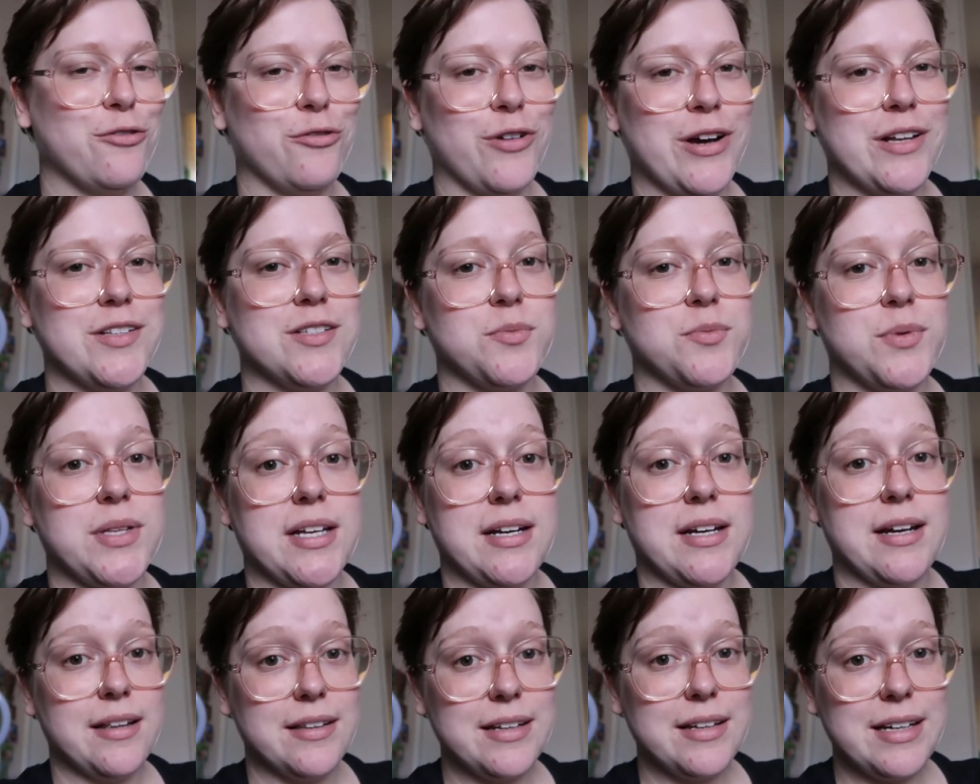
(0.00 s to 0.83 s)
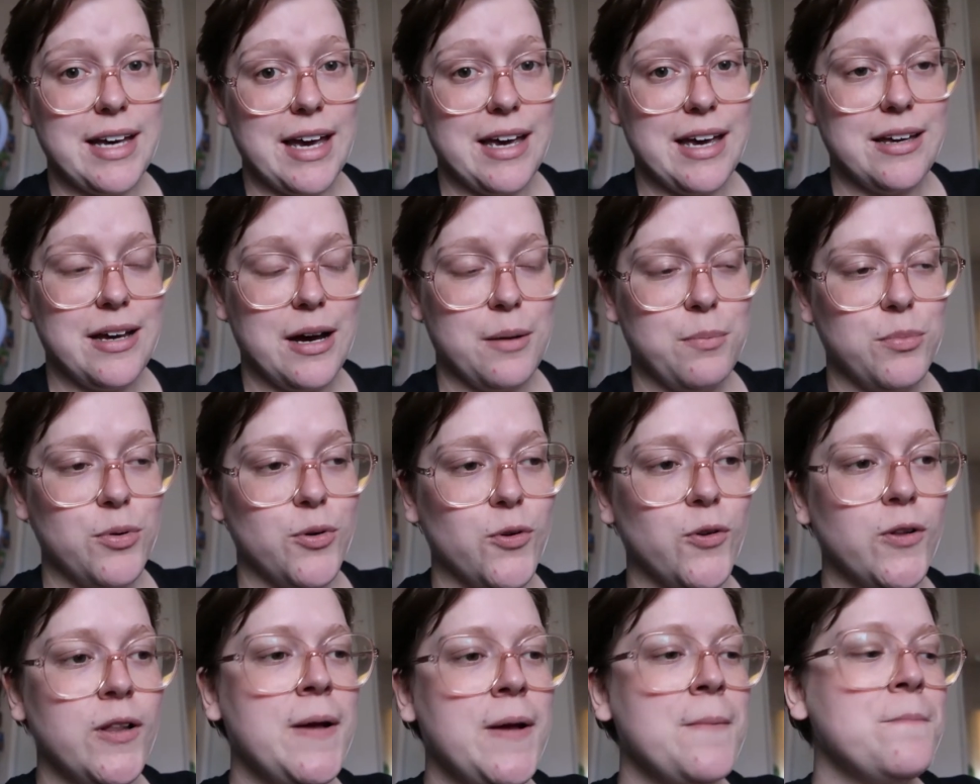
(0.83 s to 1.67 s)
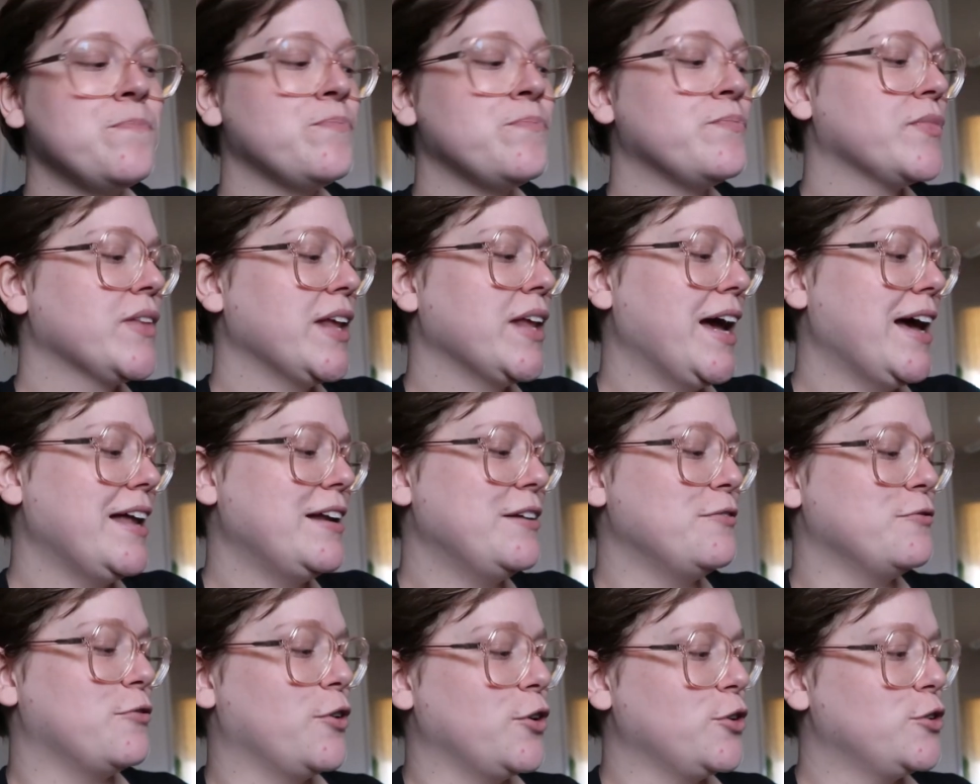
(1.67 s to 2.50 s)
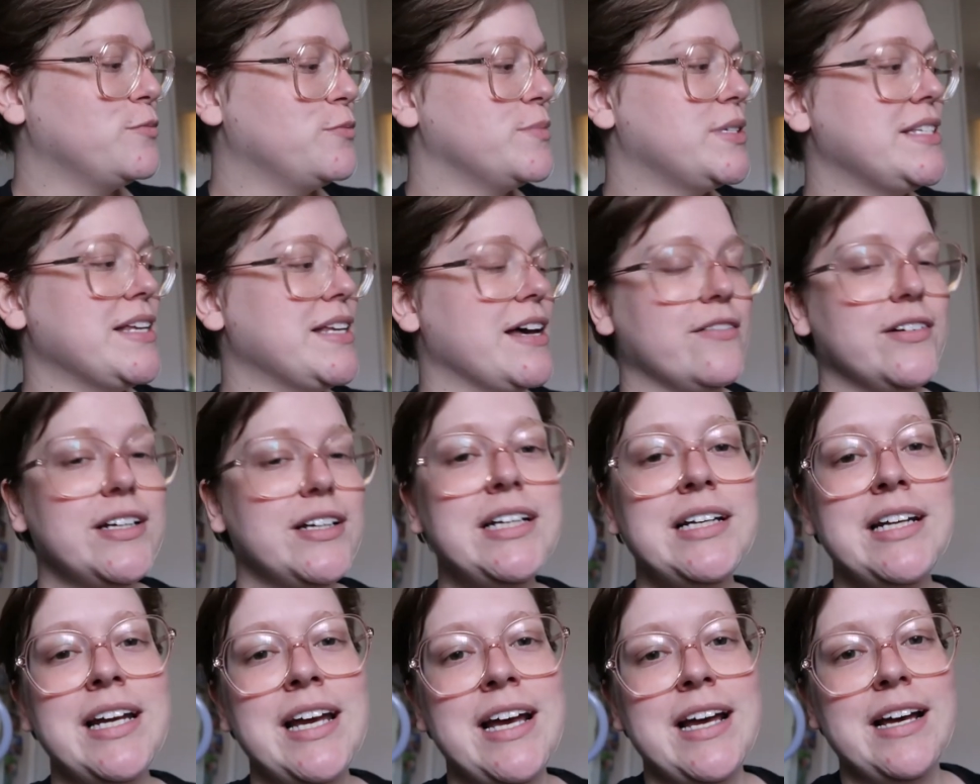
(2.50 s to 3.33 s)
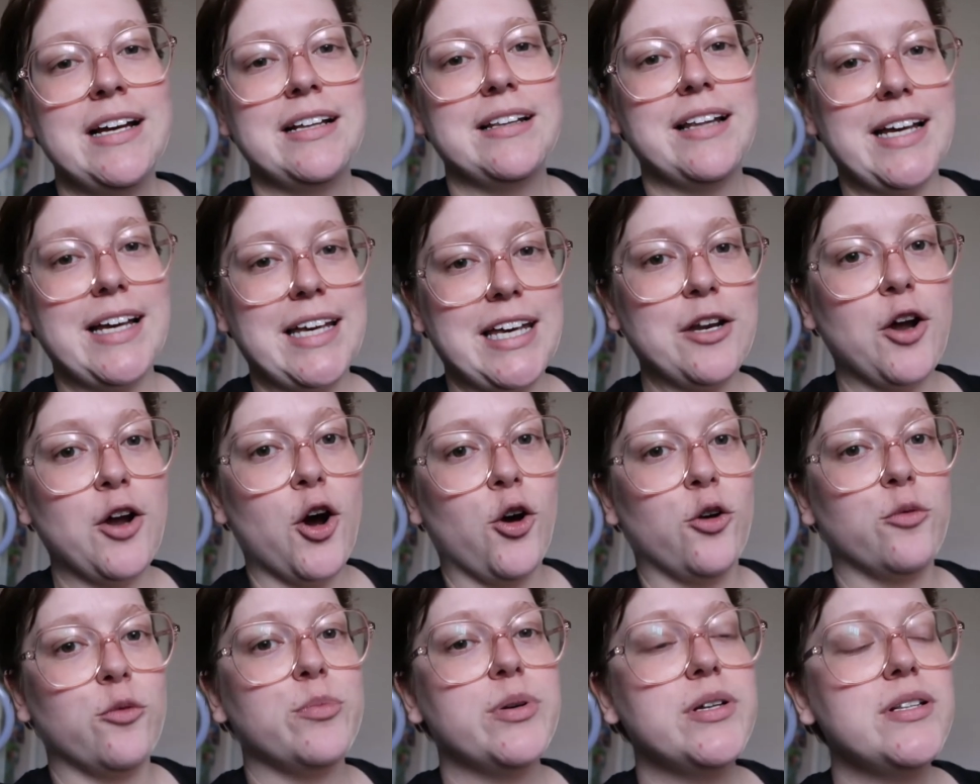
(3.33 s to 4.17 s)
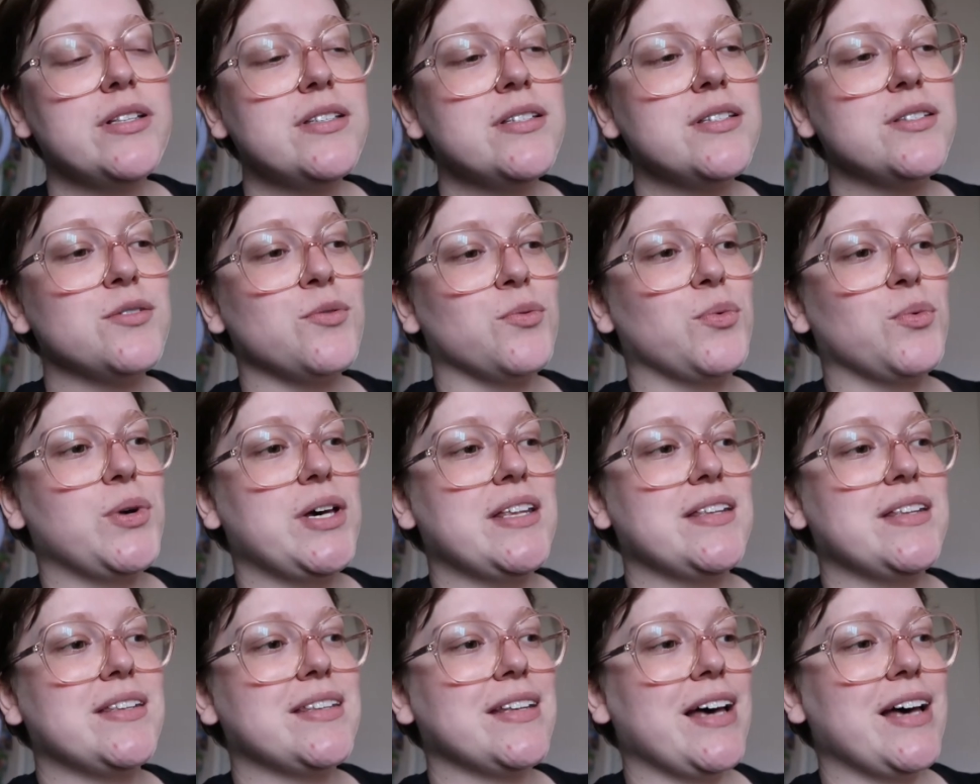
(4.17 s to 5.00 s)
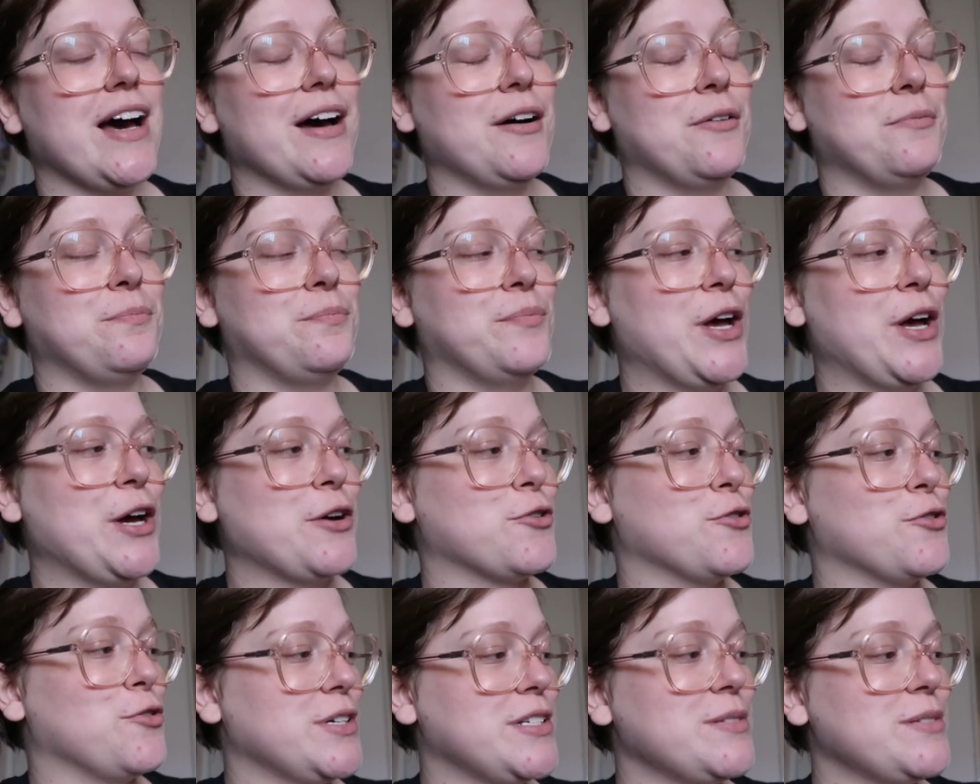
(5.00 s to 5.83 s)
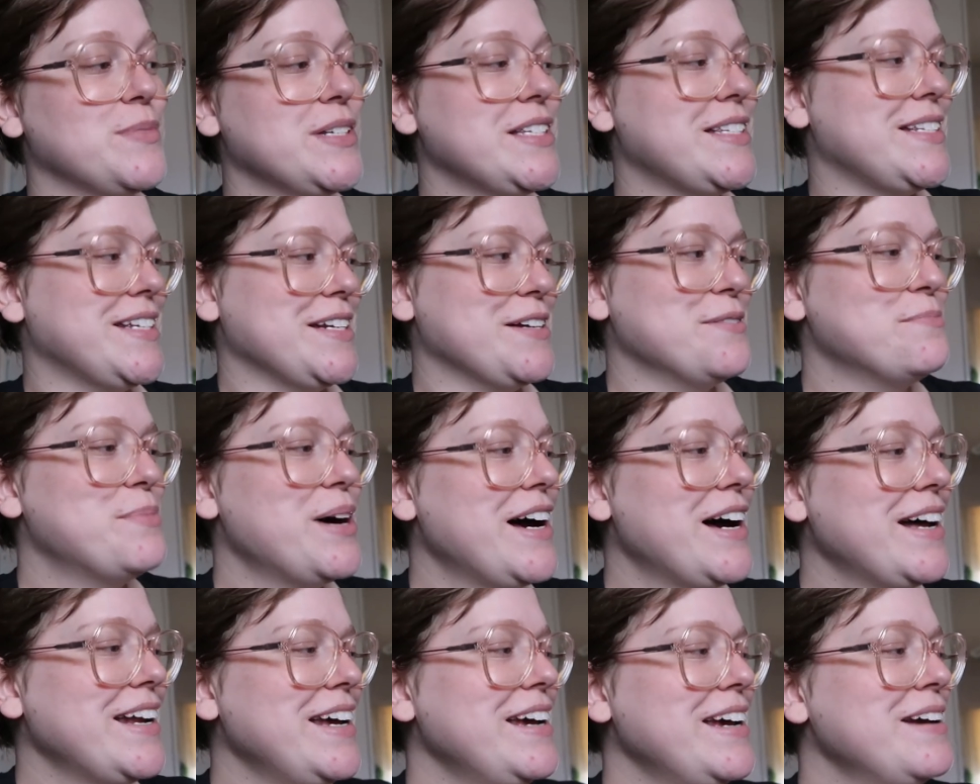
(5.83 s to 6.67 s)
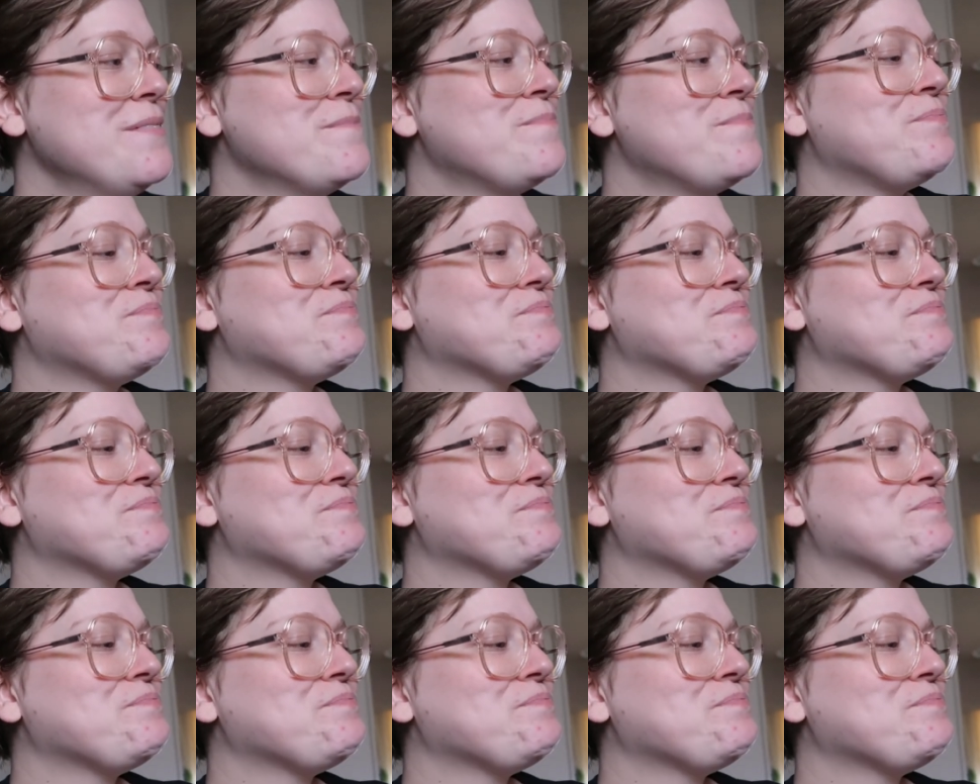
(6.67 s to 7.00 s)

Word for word: friends with another gay couple. And in volume seven, like it opens with um, a Christmas dinner party